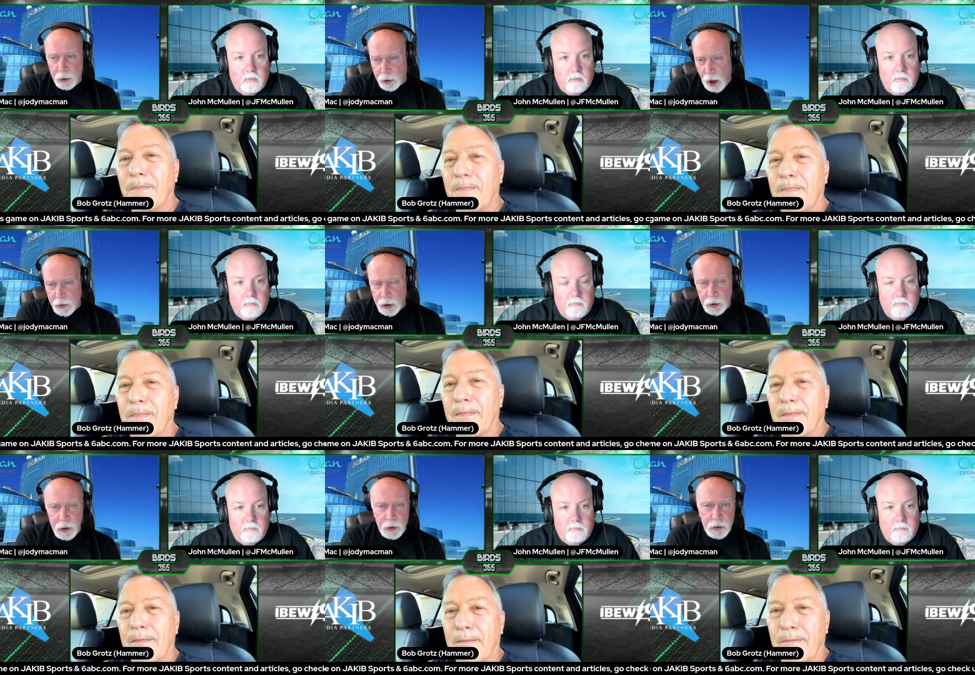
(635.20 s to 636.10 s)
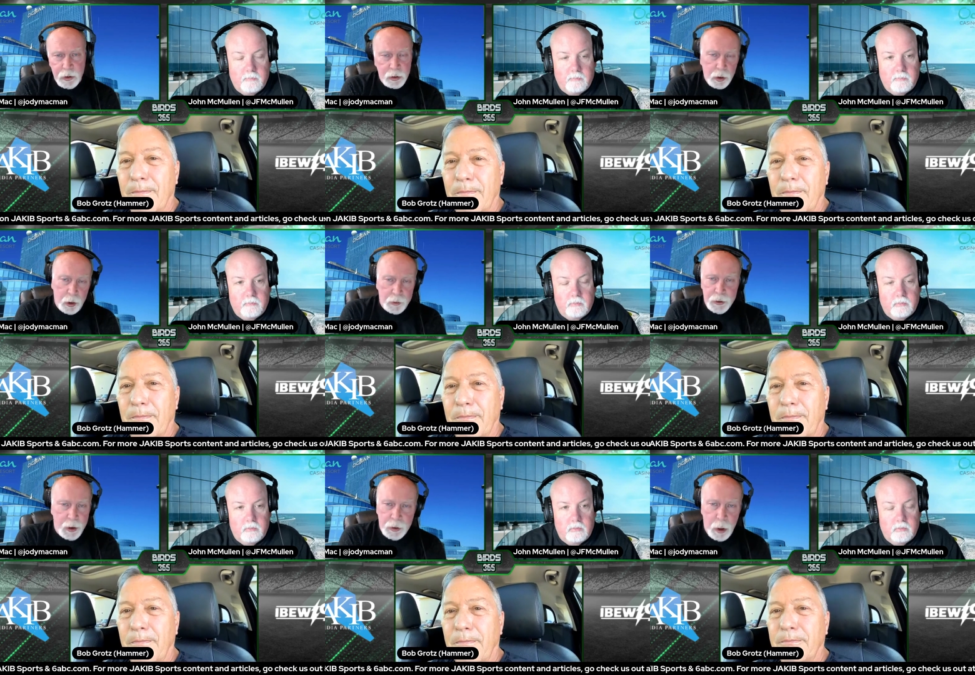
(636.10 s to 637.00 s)
Speaker 1: John said this
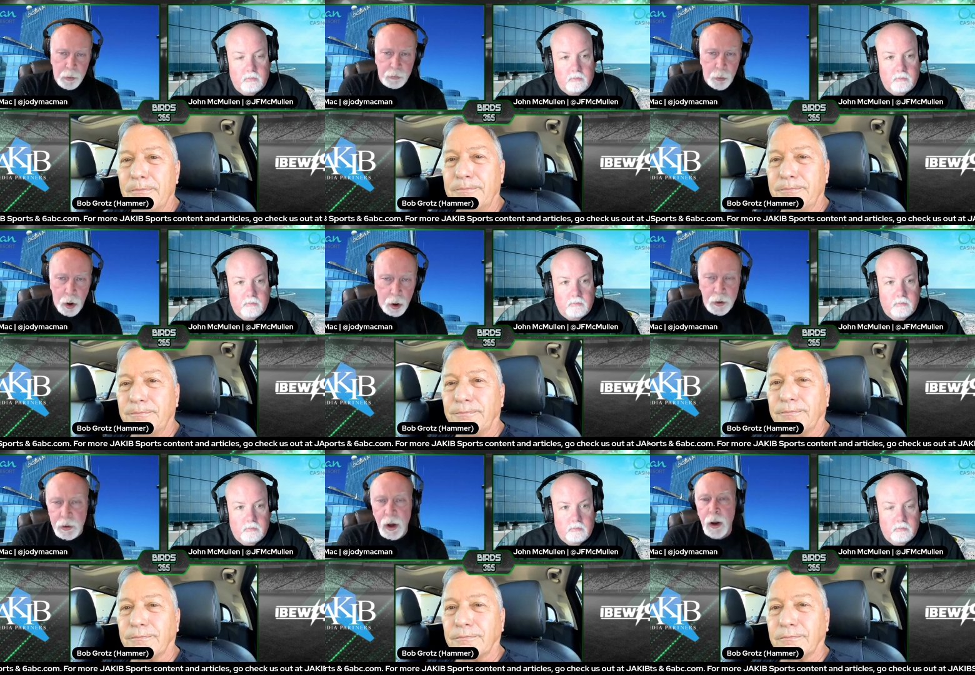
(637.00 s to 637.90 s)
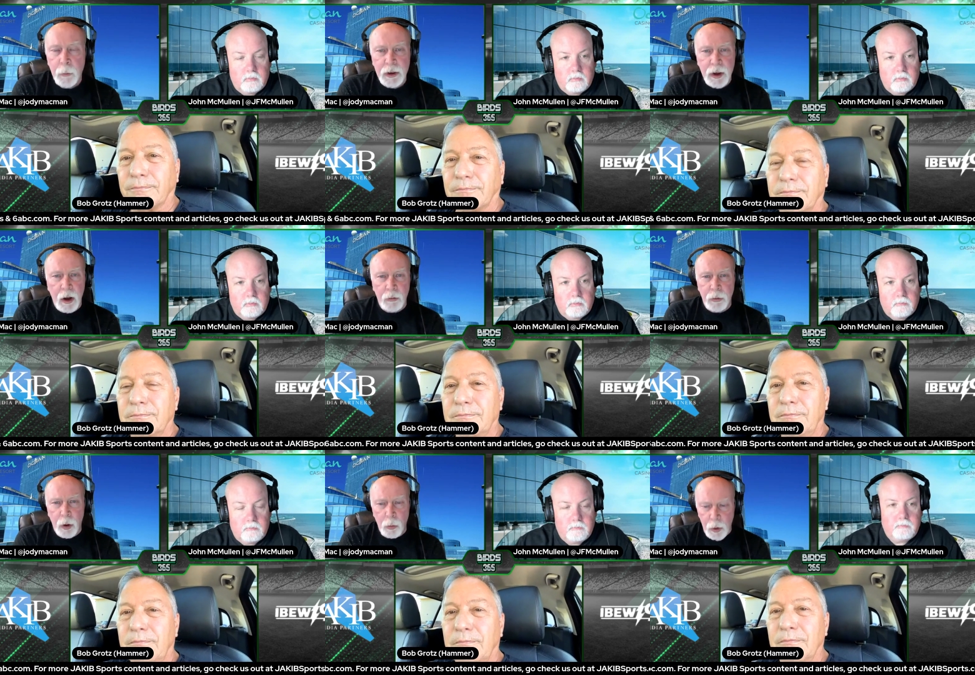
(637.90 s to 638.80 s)
yesterday, day before. You've been saying it
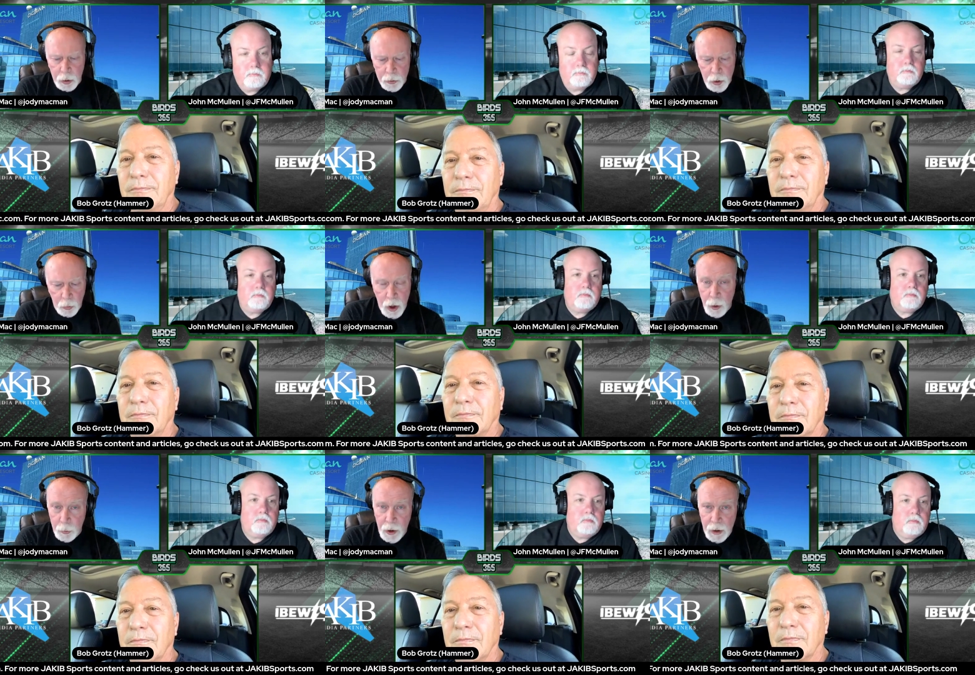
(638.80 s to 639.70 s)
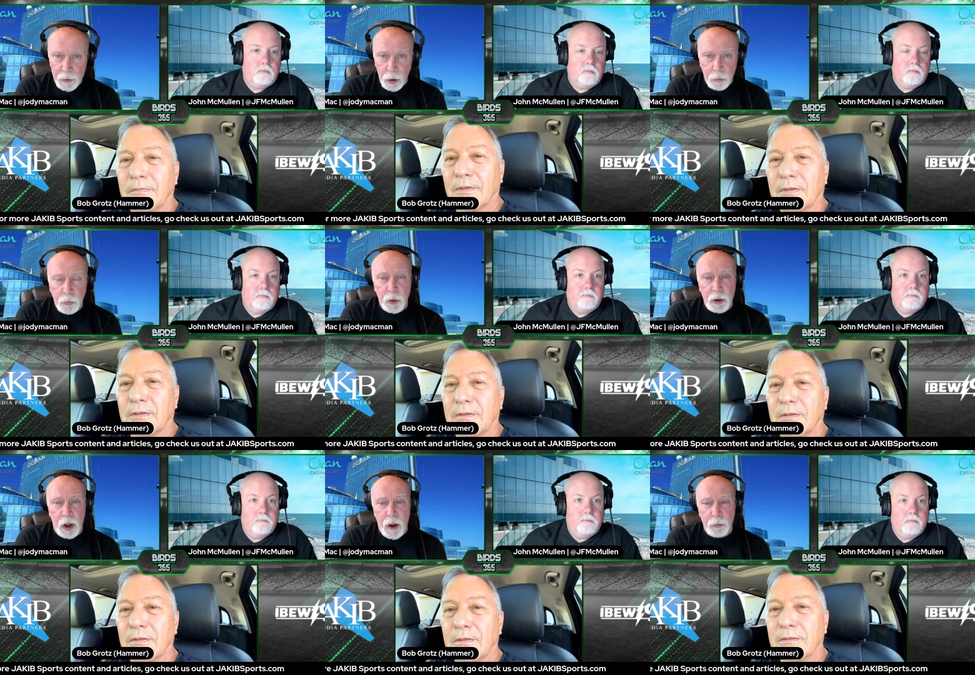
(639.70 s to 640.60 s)
for a week or so now, and I
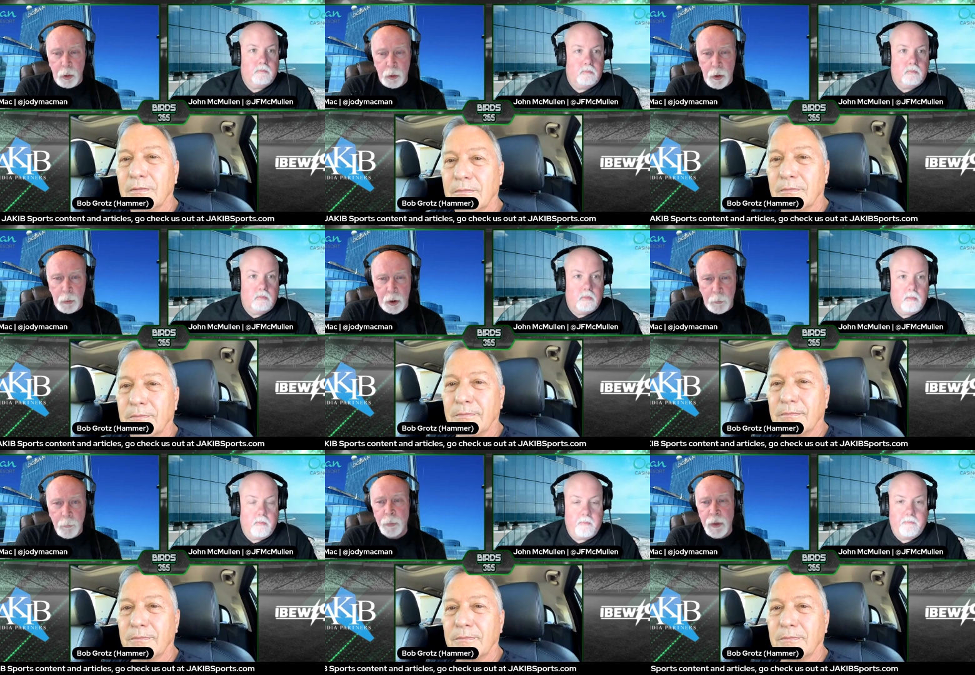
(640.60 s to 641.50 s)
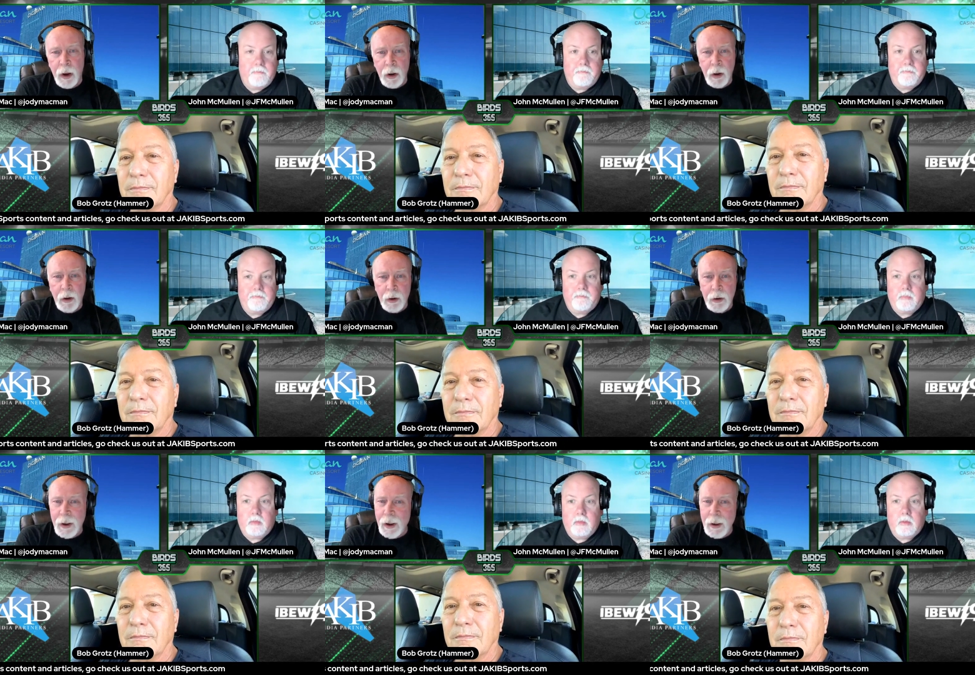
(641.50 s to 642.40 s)
unfortunately have to agree with him.
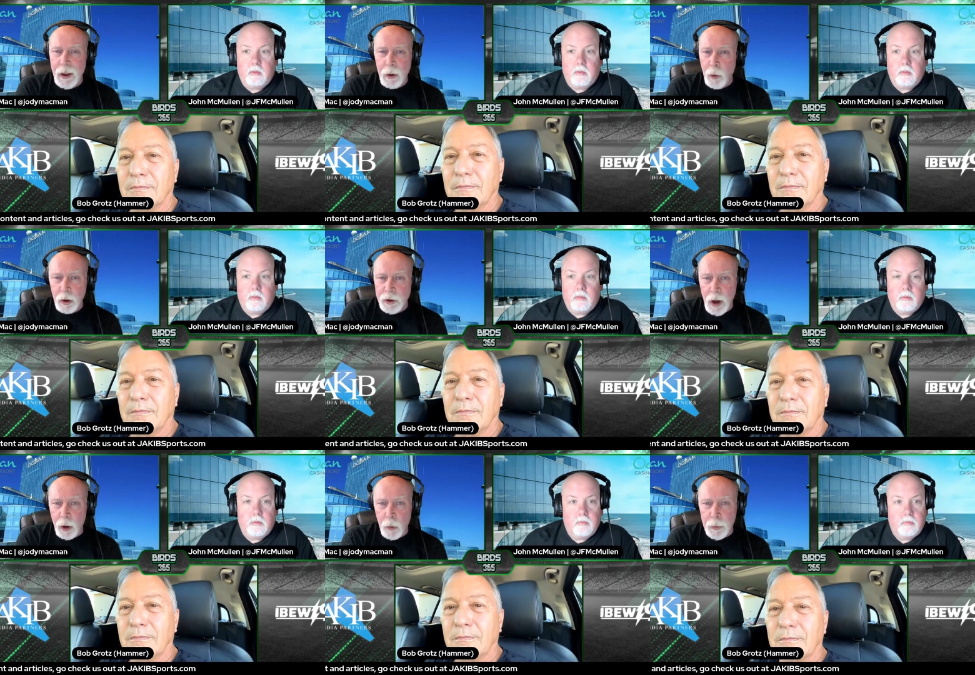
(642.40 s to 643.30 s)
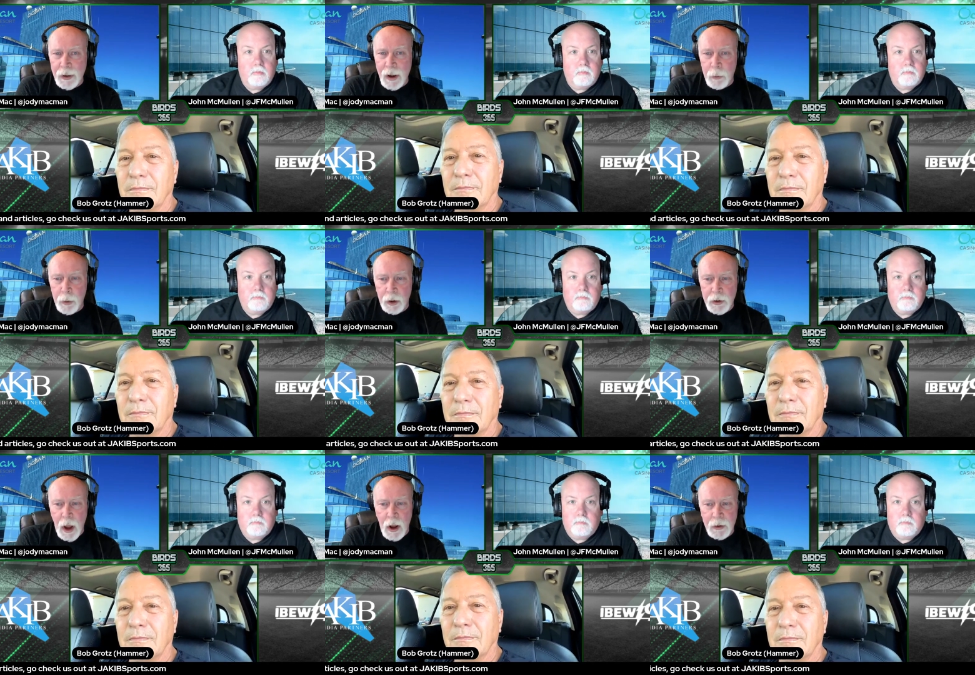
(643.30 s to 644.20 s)
Kenny Gainwell's not opened anybody's
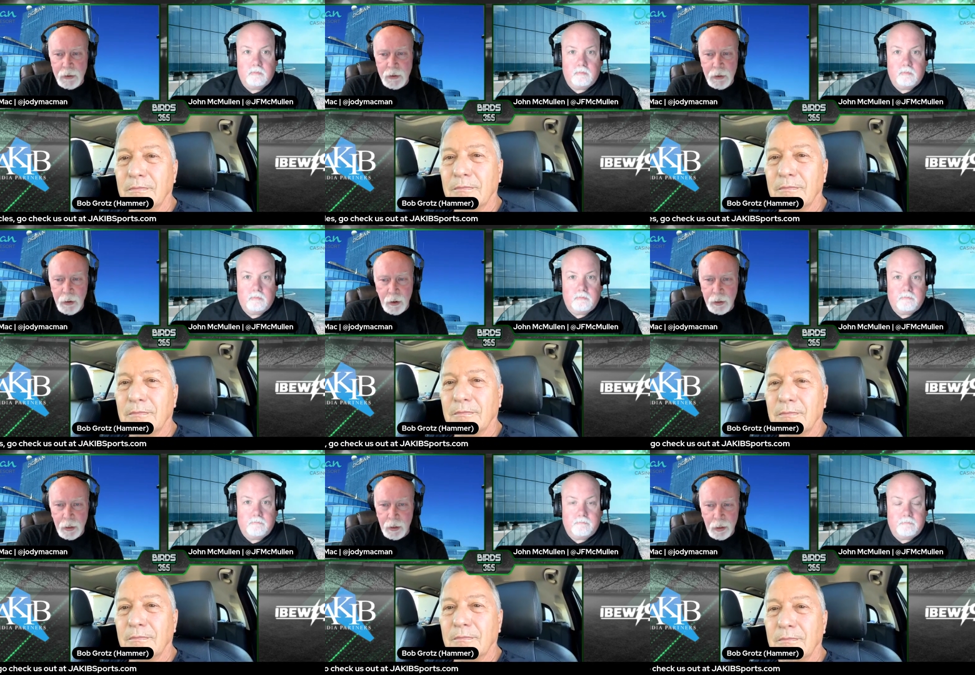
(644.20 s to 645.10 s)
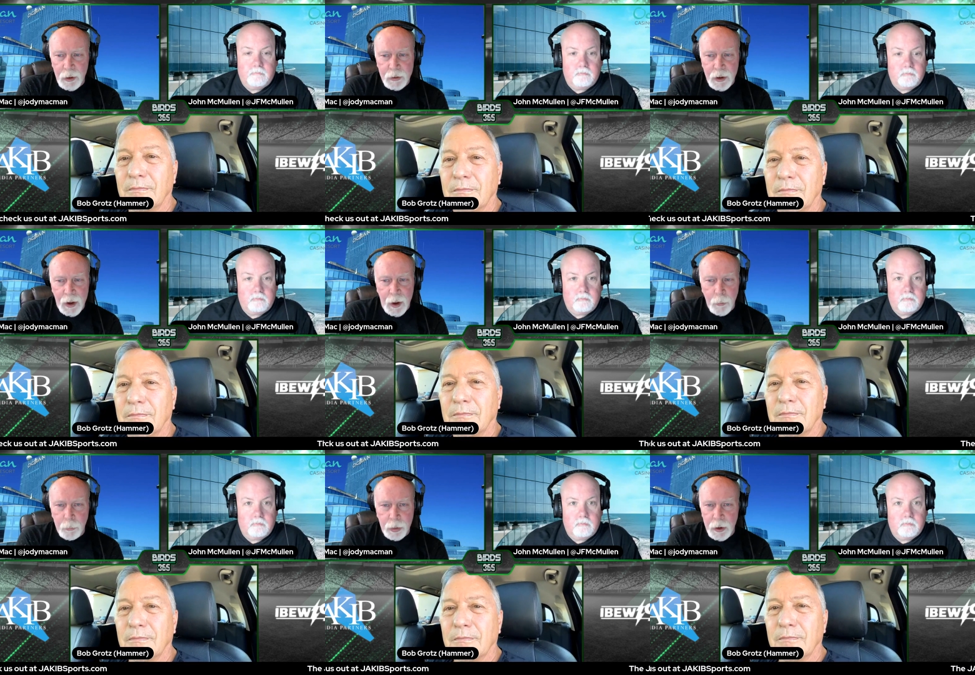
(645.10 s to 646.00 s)
eyes in this
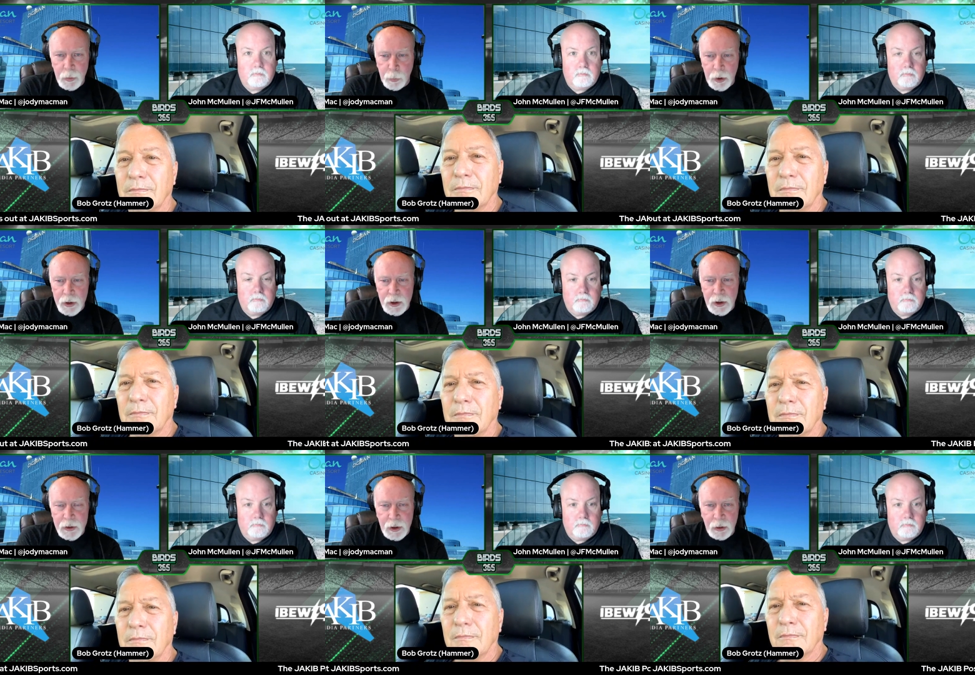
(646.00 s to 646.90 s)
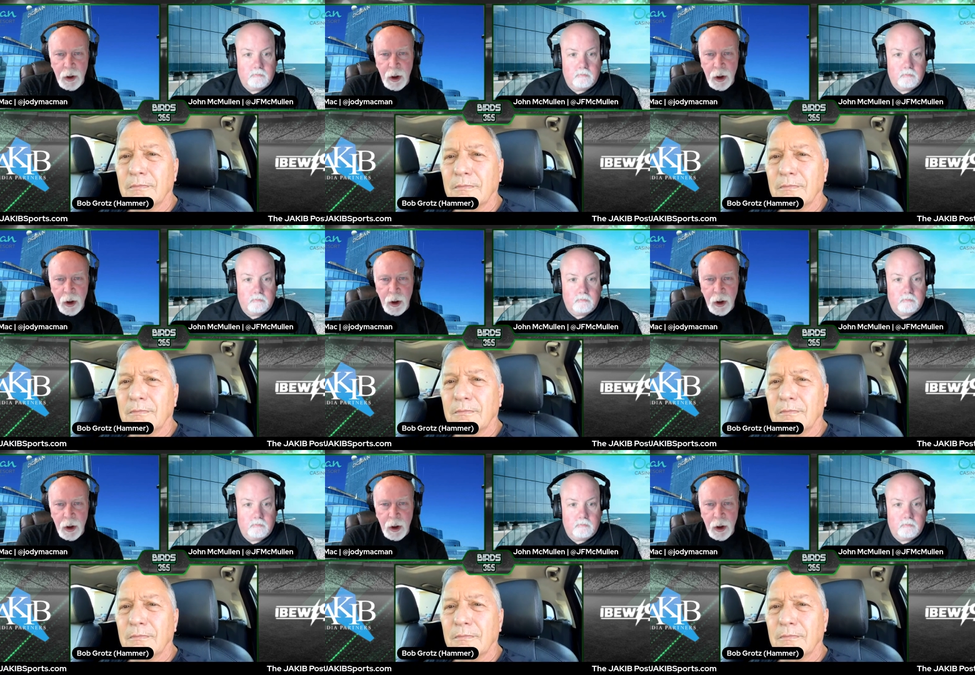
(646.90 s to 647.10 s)
camp, this preseason,